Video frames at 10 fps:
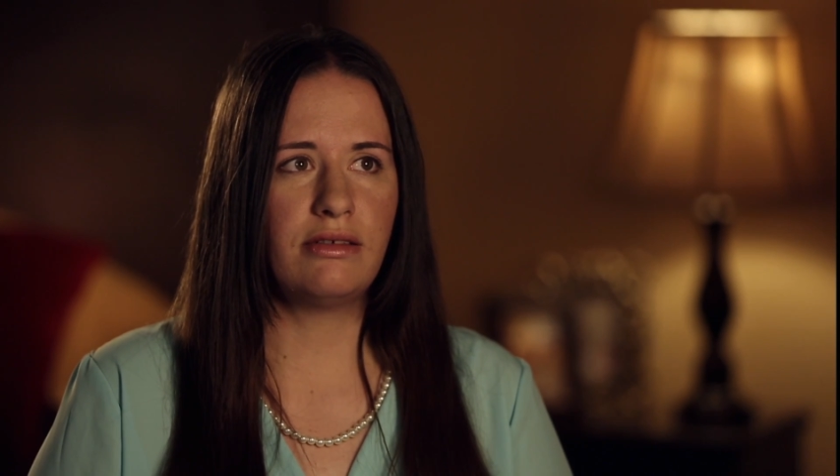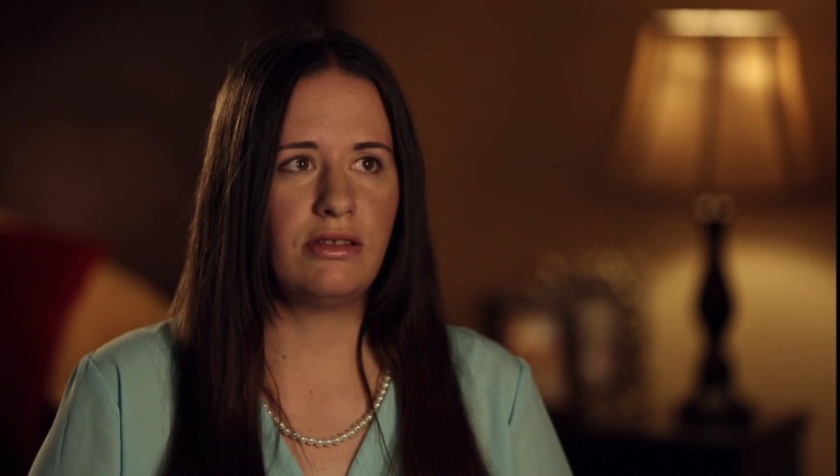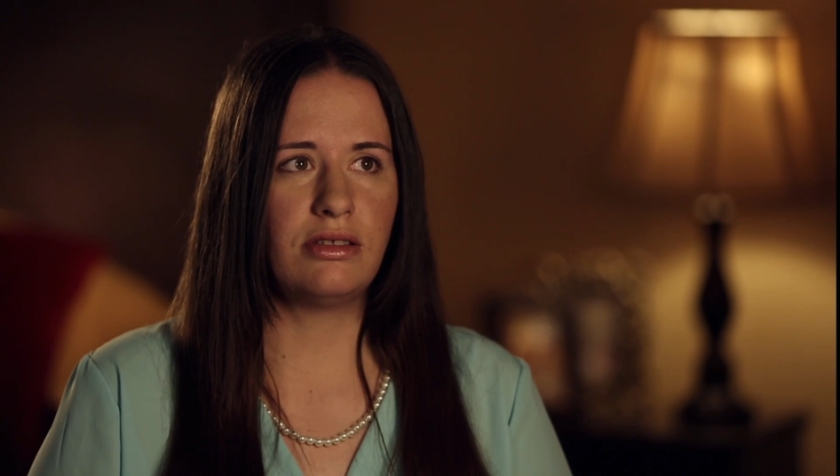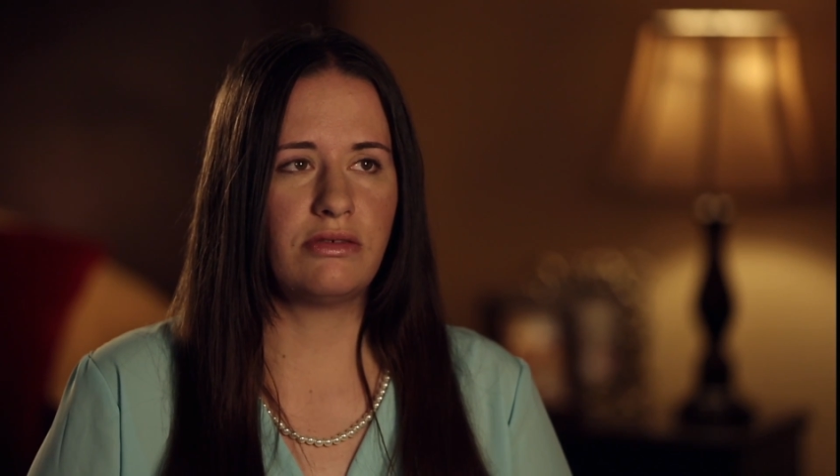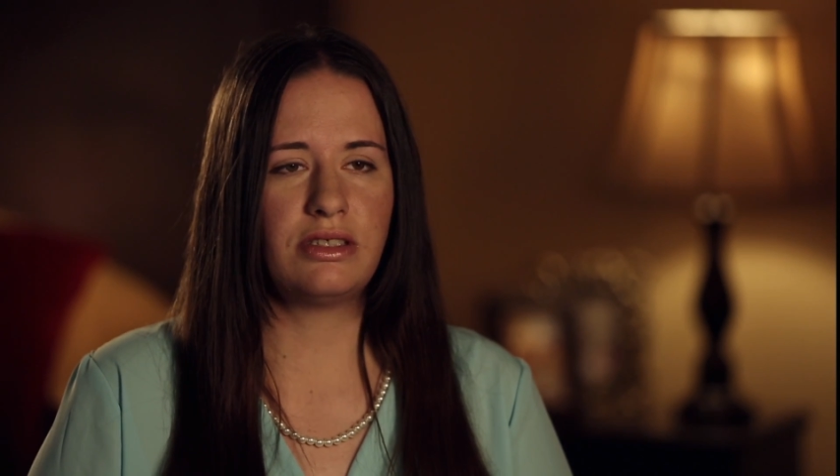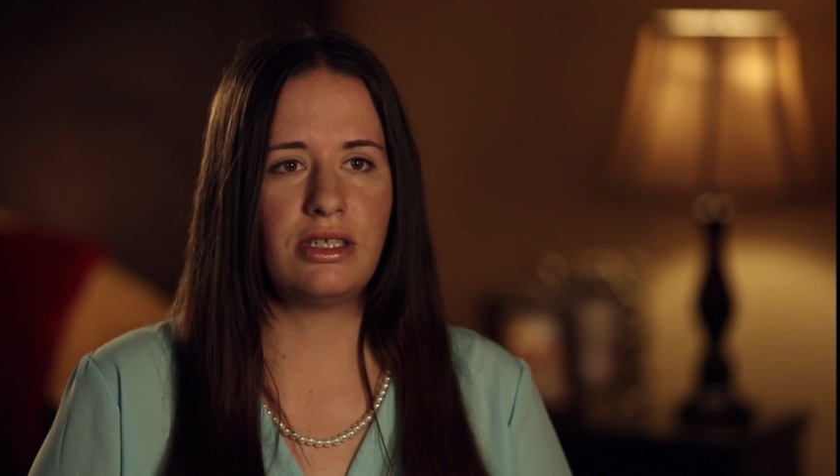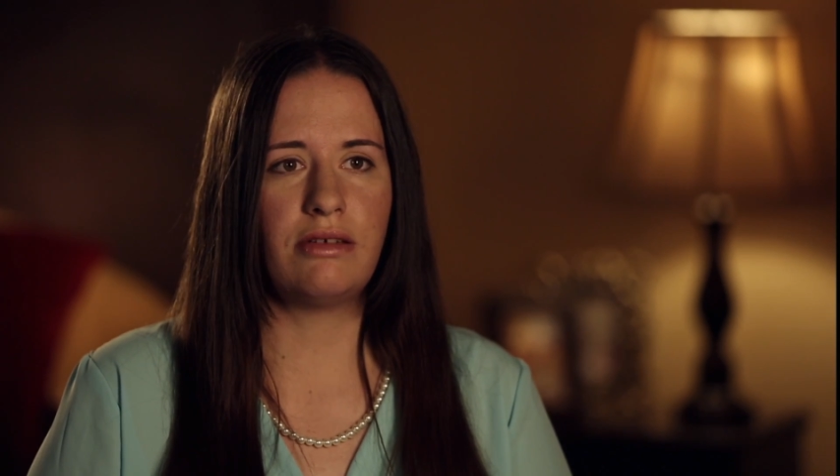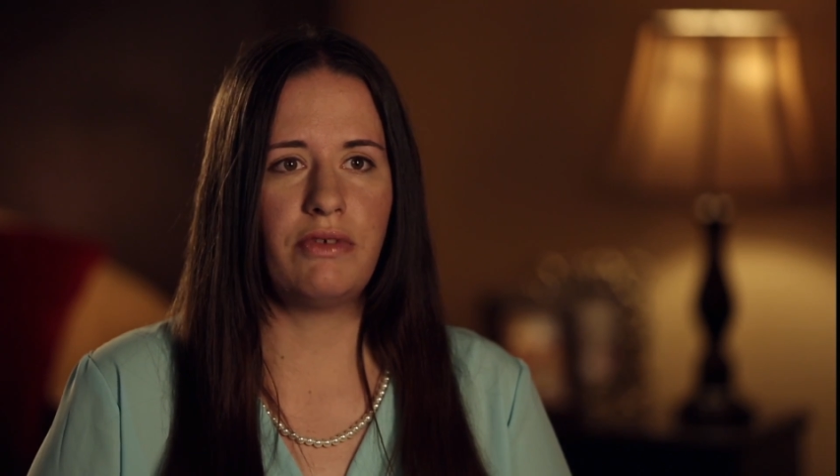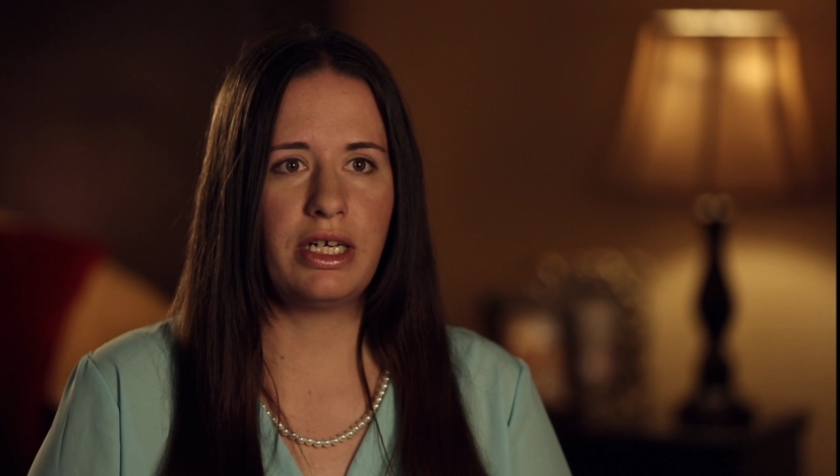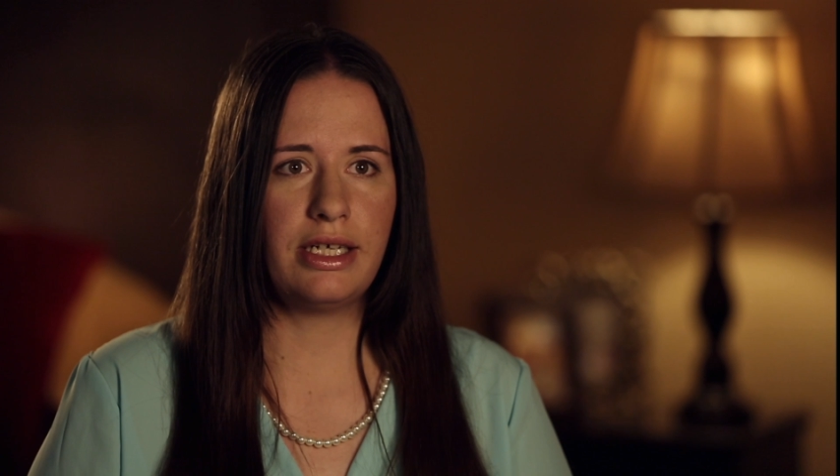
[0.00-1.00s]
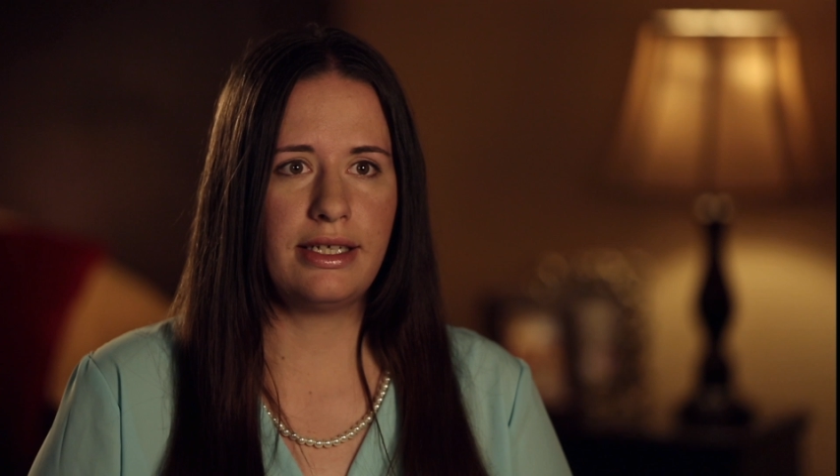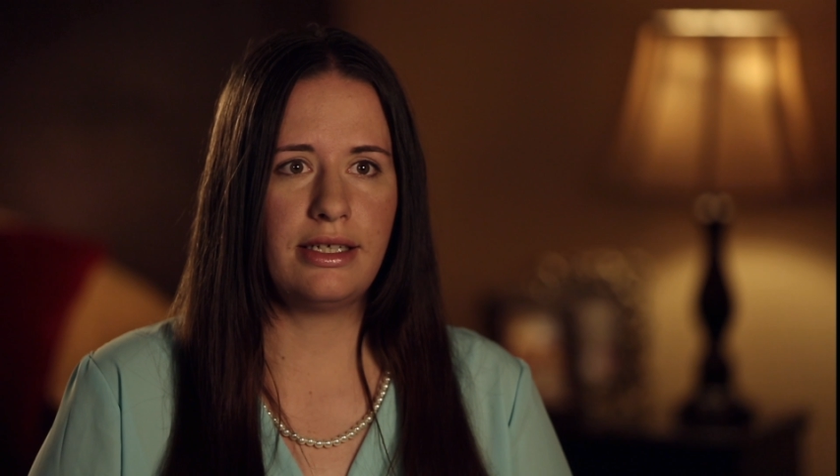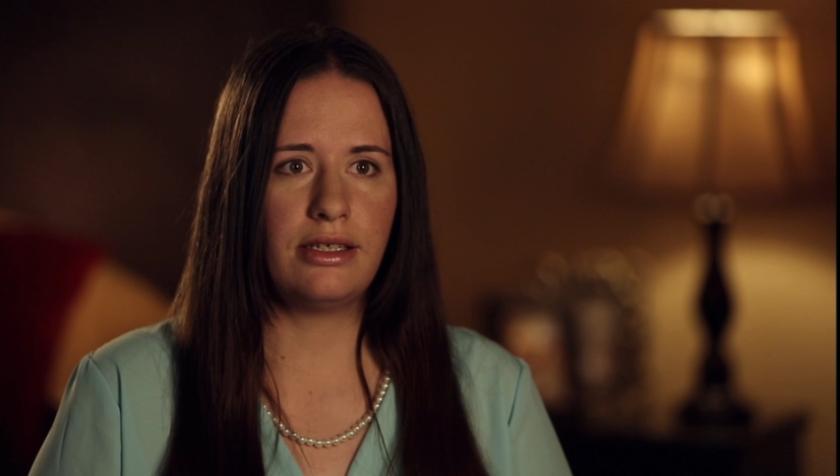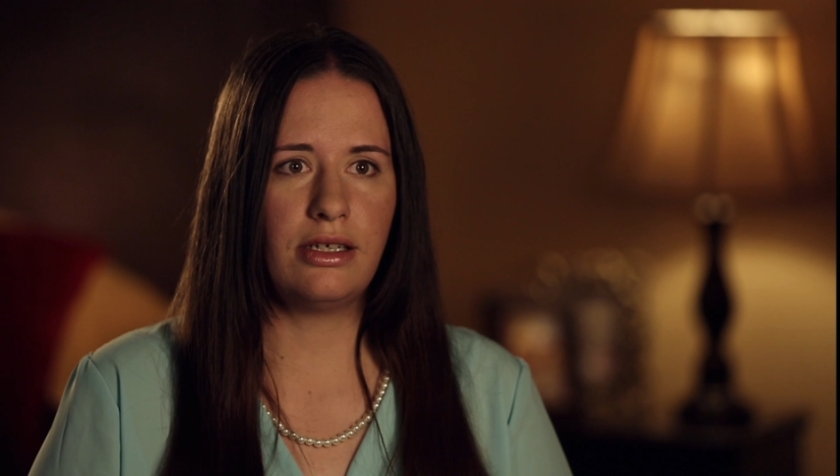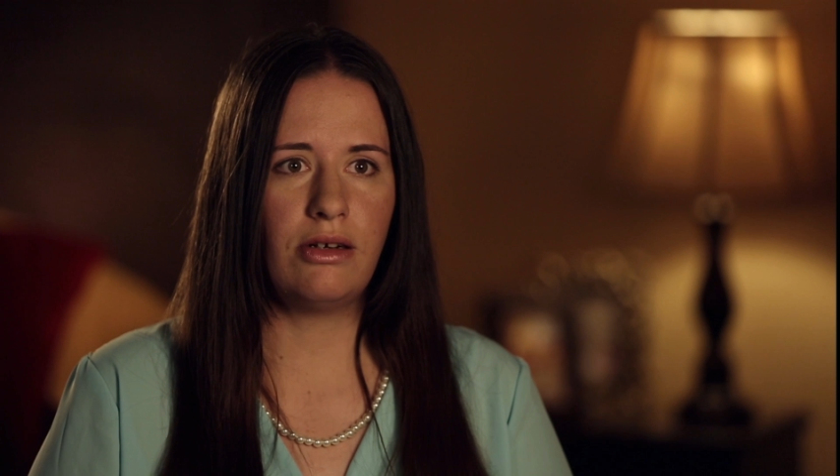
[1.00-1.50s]
you know, son of a
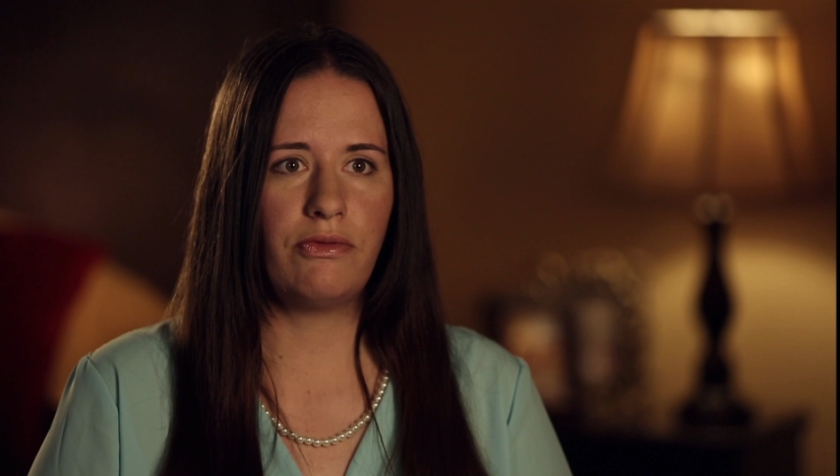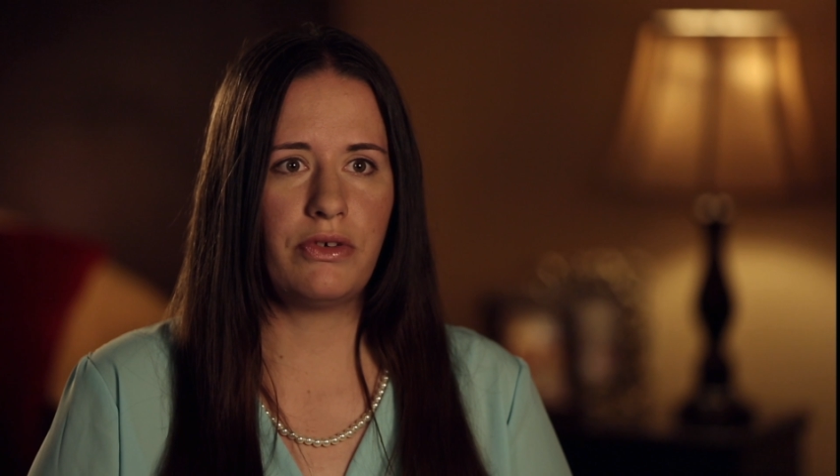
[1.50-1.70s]
gun, you know,